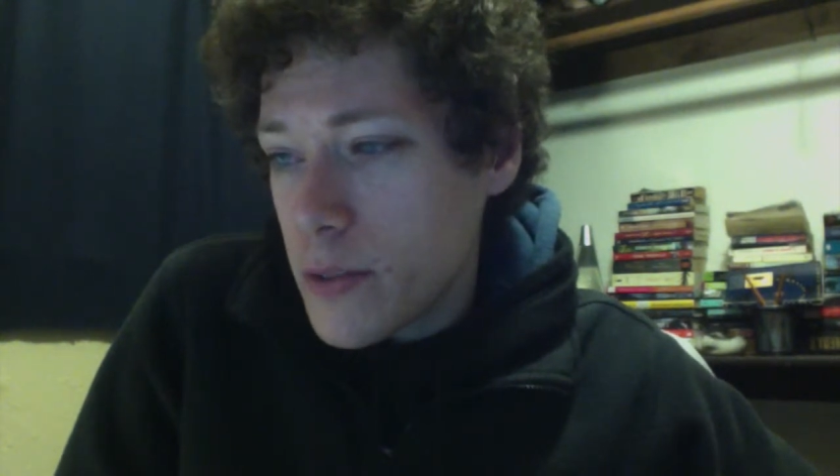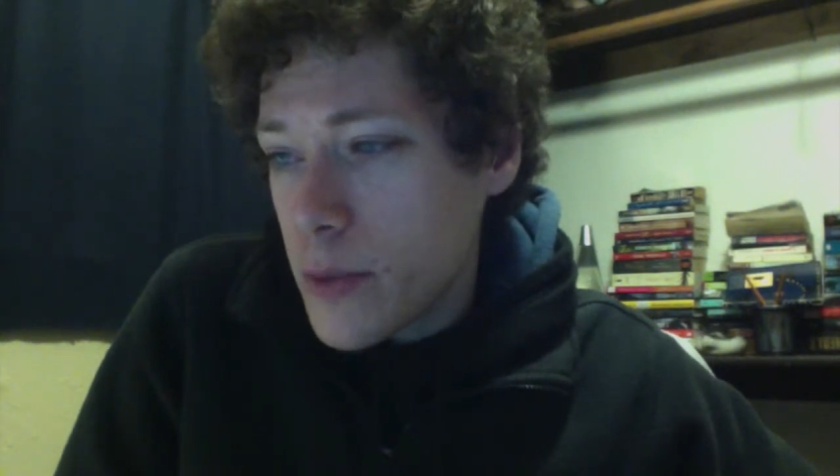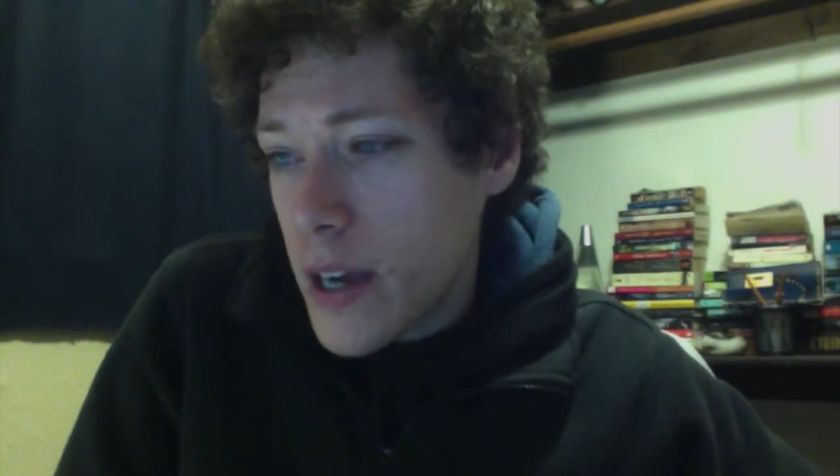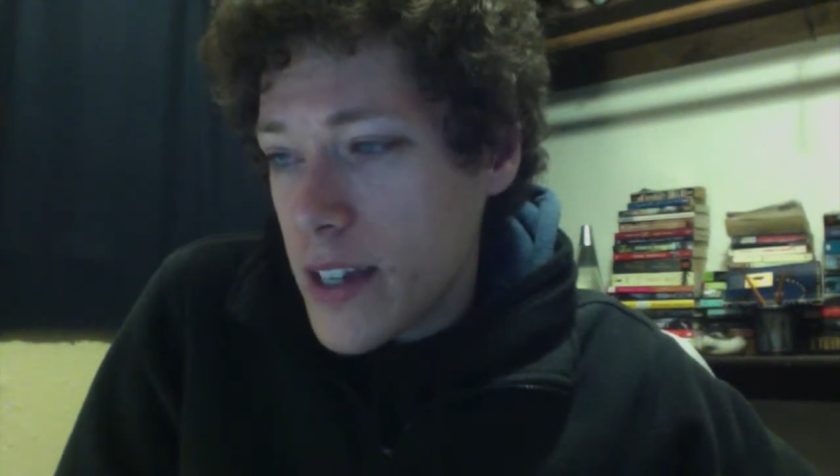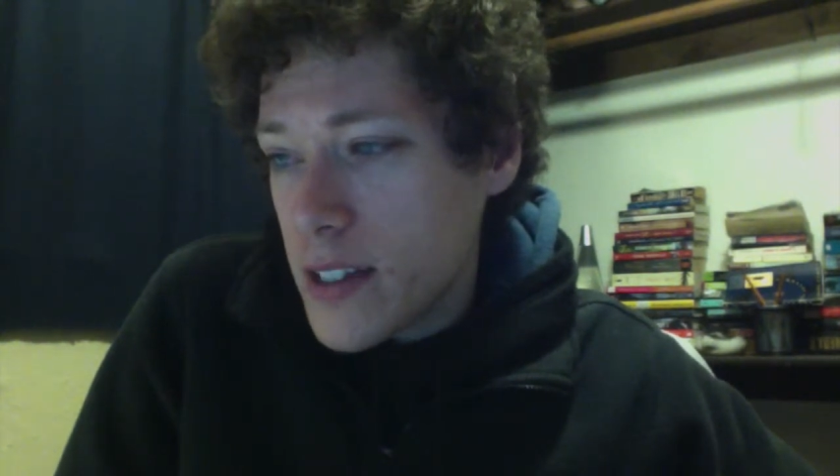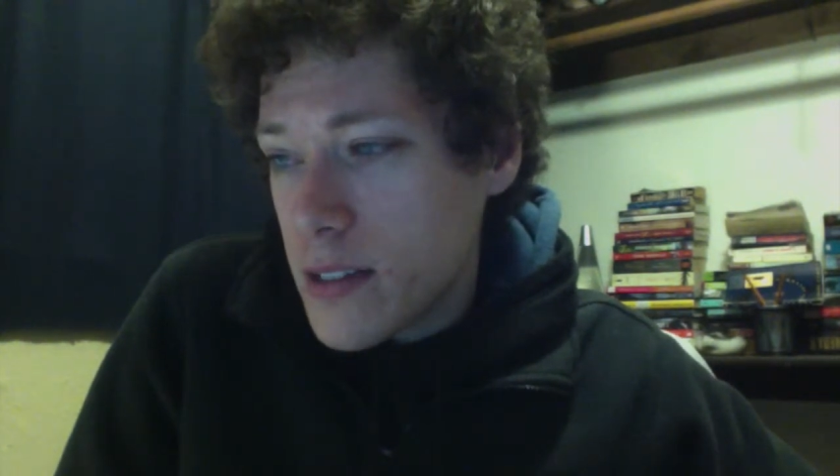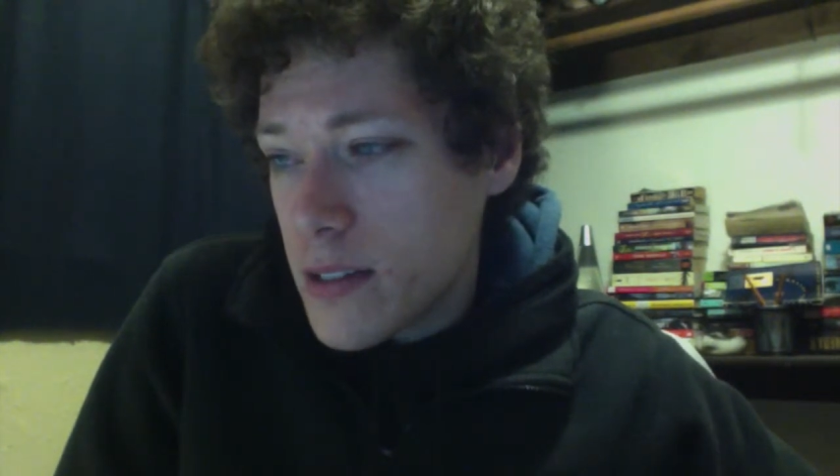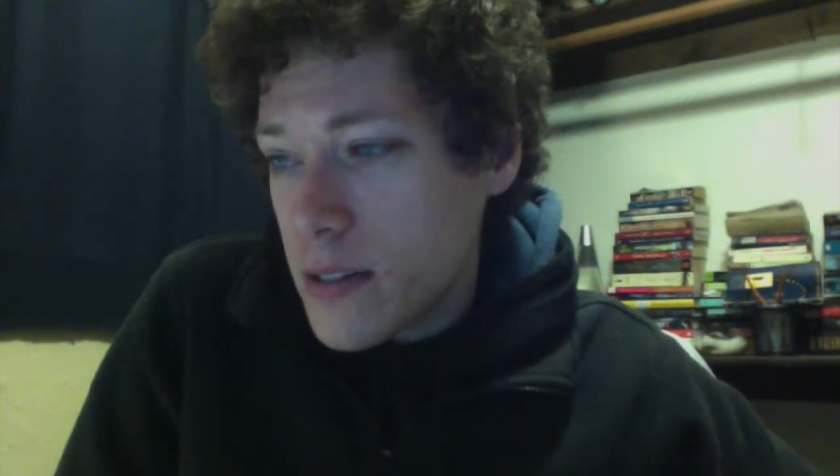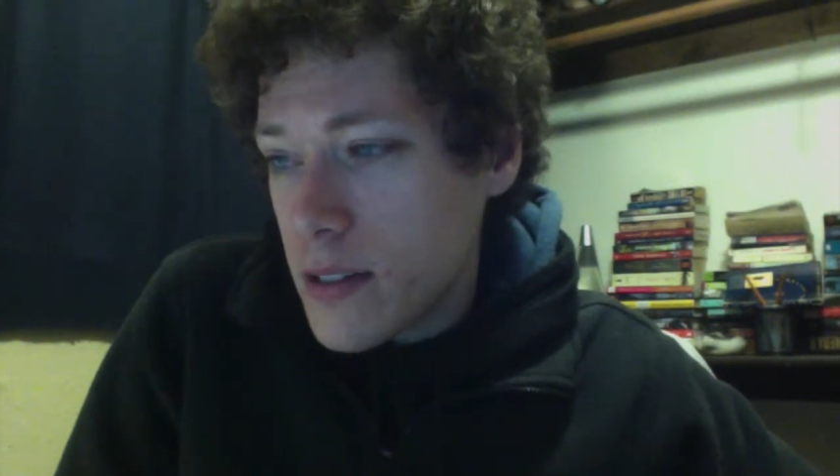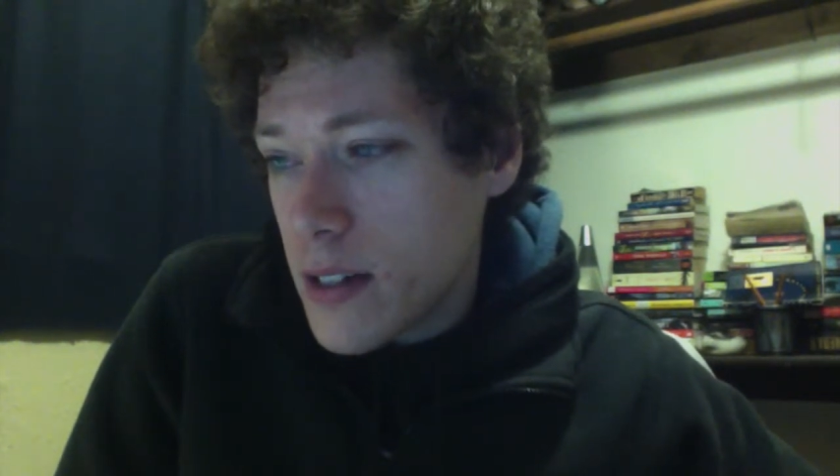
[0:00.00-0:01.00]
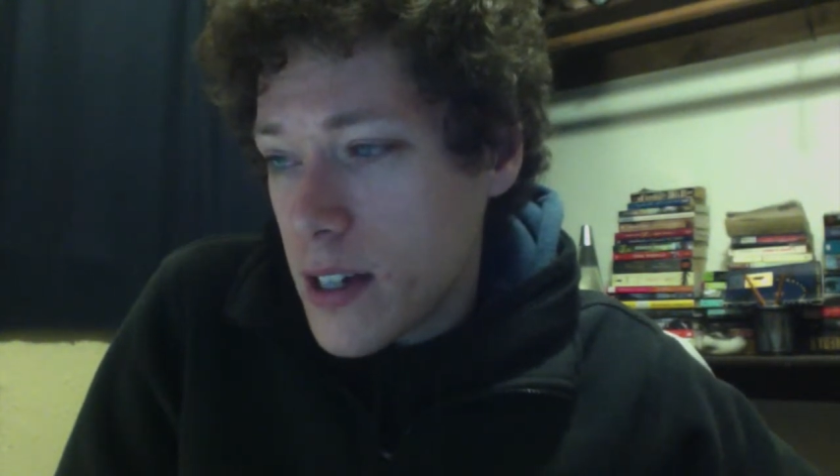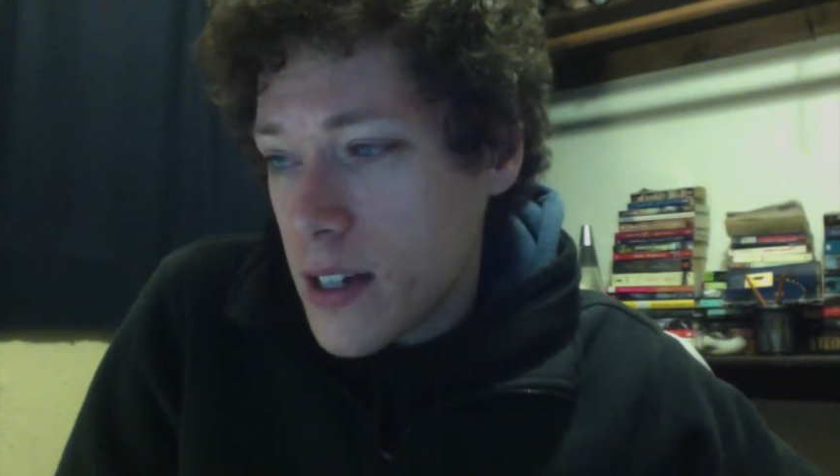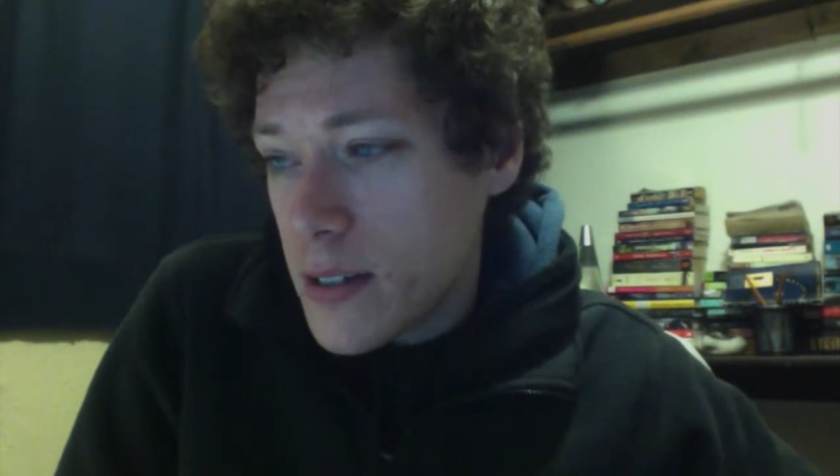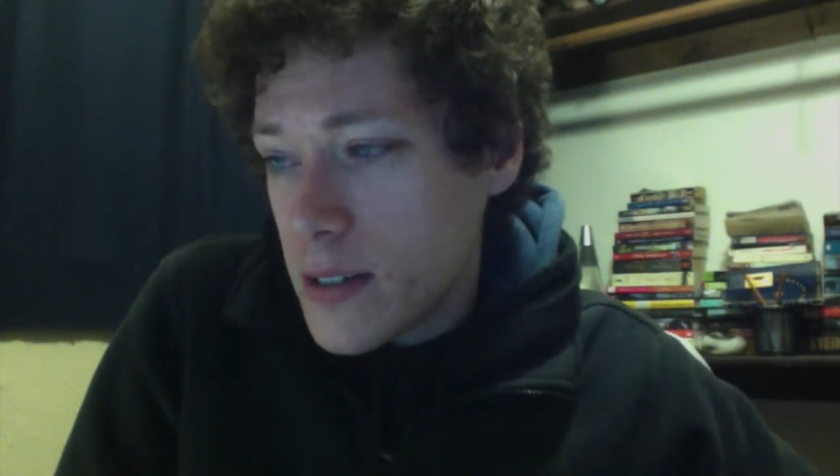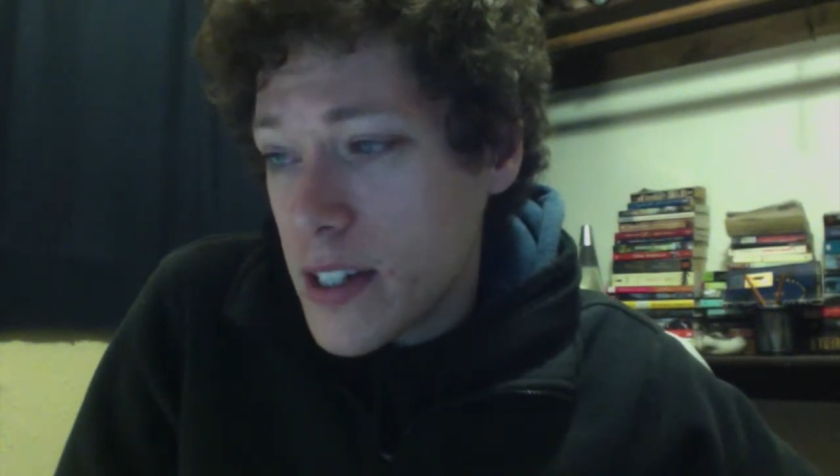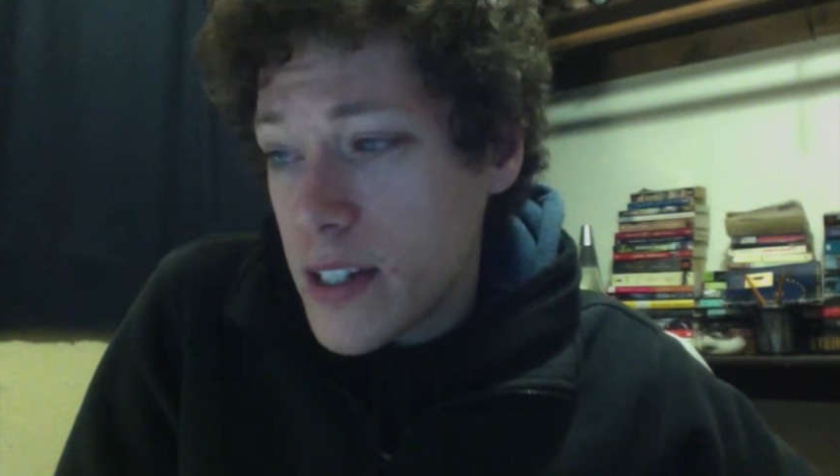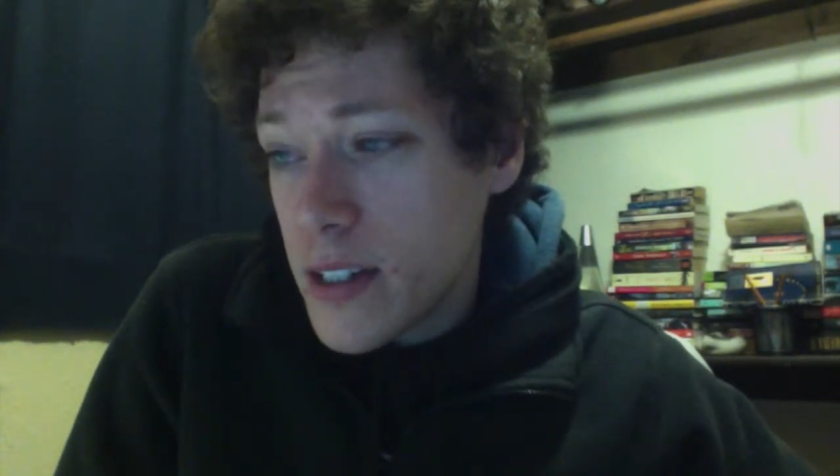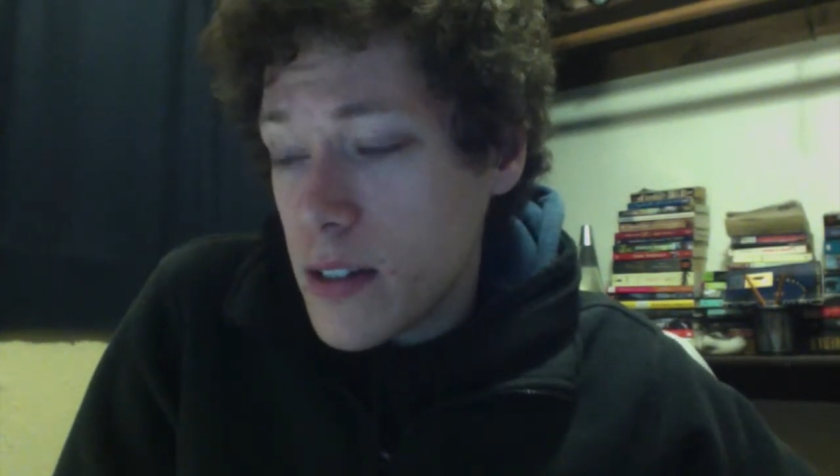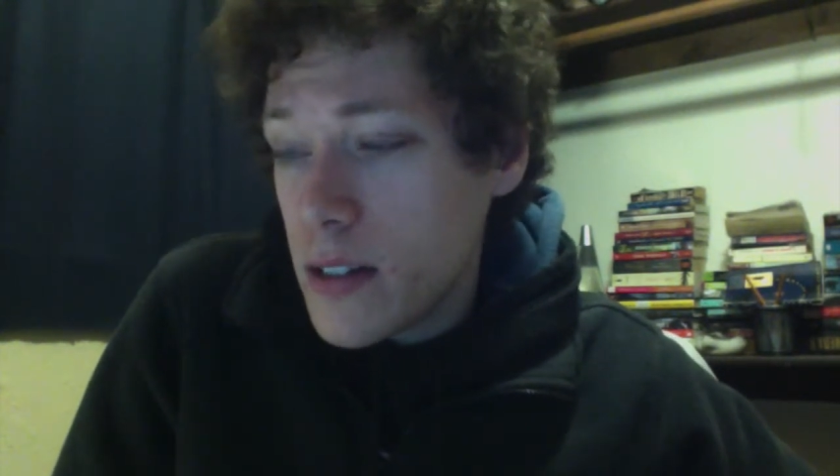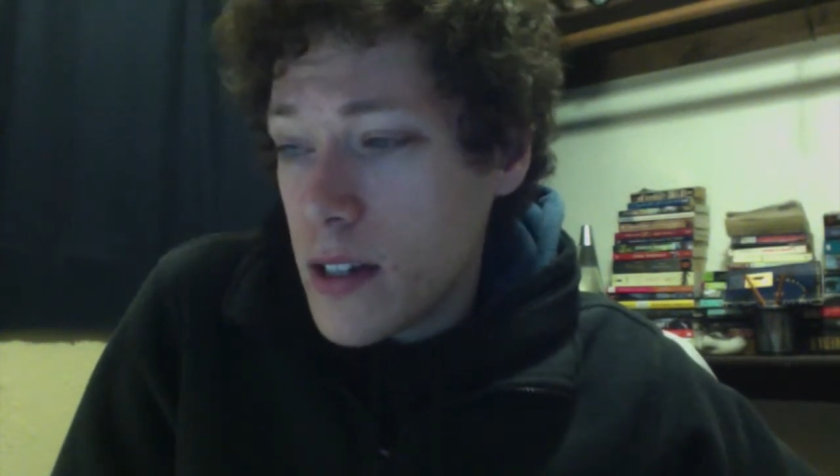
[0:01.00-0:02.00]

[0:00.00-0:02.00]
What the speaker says: riots did,